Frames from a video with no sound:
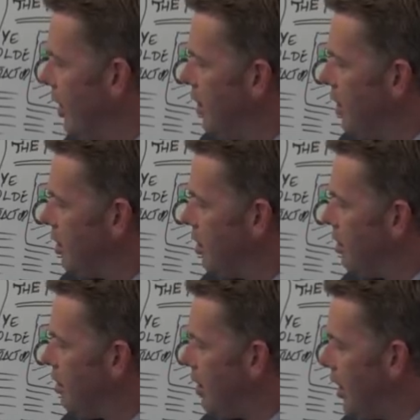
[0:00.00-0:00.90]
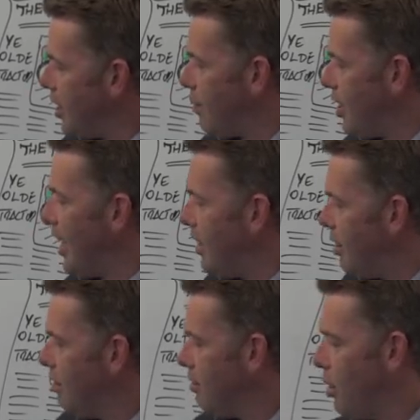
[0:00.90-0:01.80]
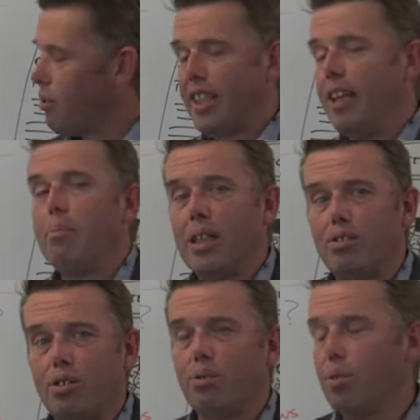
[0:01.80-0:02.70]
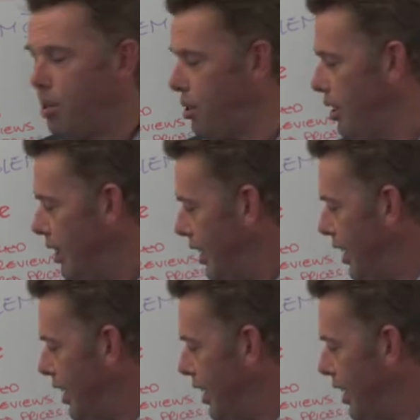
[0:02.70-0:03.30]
So, as I've said, content builds trust.